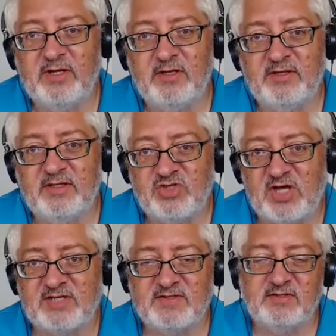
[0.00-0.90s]
winner than
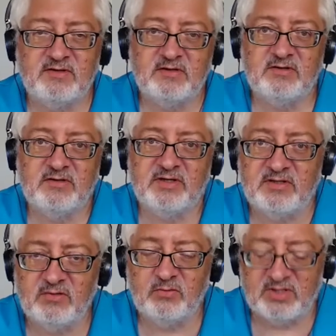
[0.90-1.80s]
just, you know,
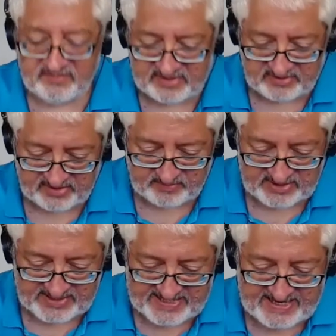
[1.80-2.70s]
according to one variable,